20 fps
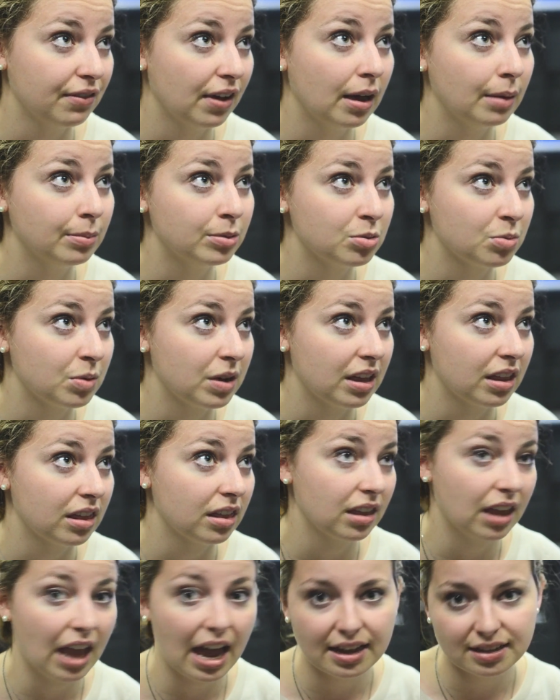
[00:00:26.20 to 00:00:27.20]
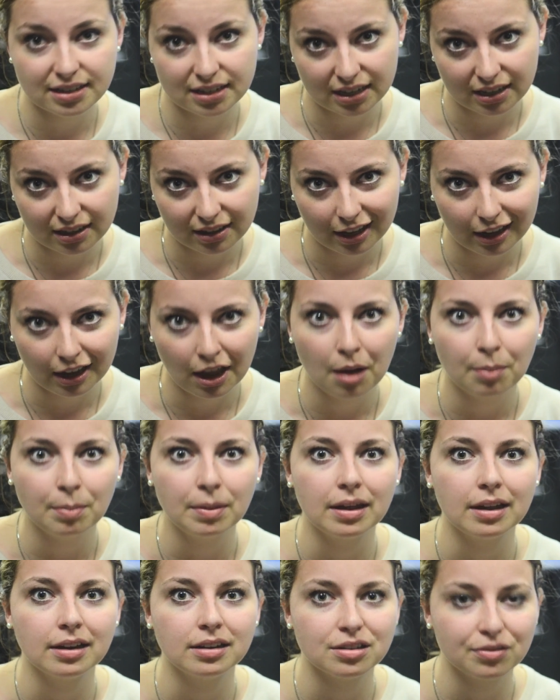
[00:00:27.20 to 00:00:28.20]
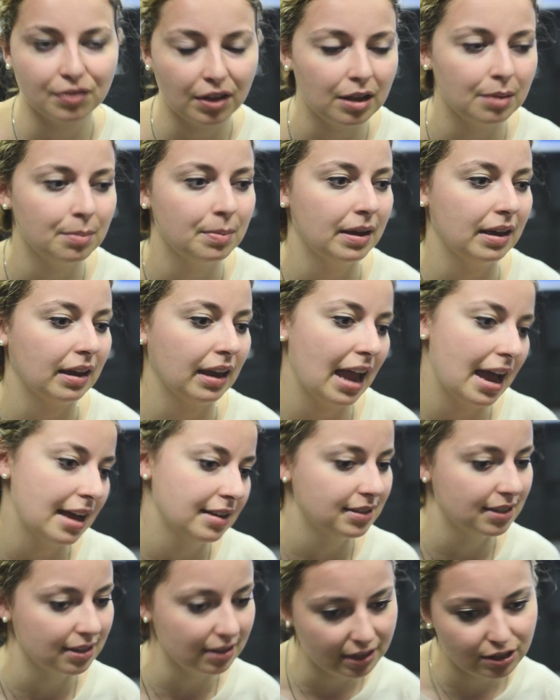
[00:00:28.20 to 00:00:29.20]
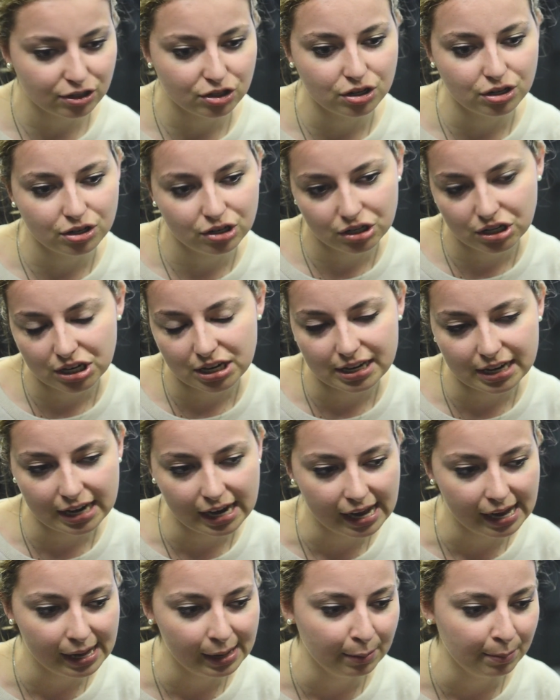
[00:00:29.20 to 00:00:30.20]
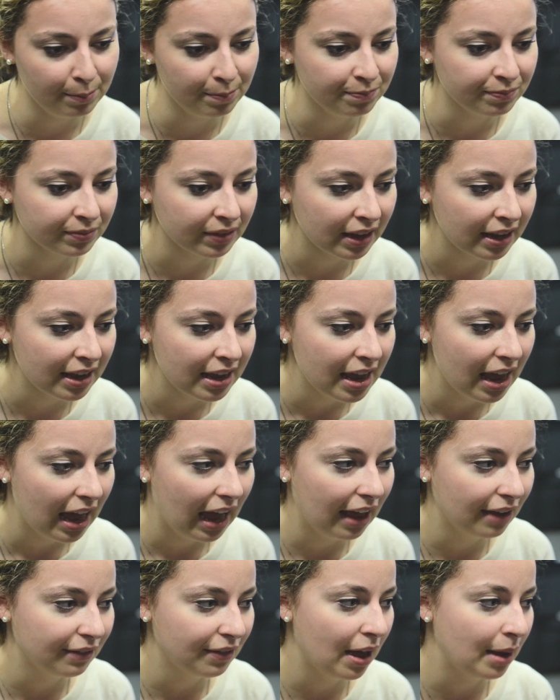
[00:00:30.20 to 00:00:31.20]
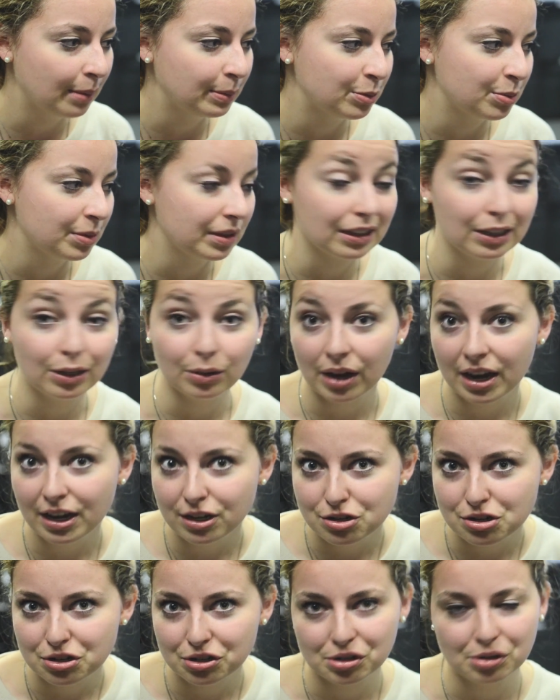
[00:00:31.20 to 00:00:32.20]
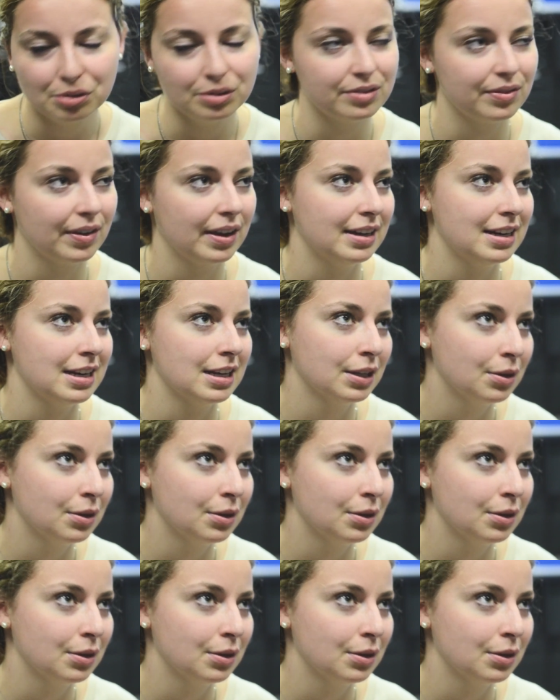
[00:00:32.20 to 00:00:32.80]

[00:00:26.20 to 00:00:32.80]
helped with casting, like helping develop a cast selection sheet. I've helped with location shoots, finding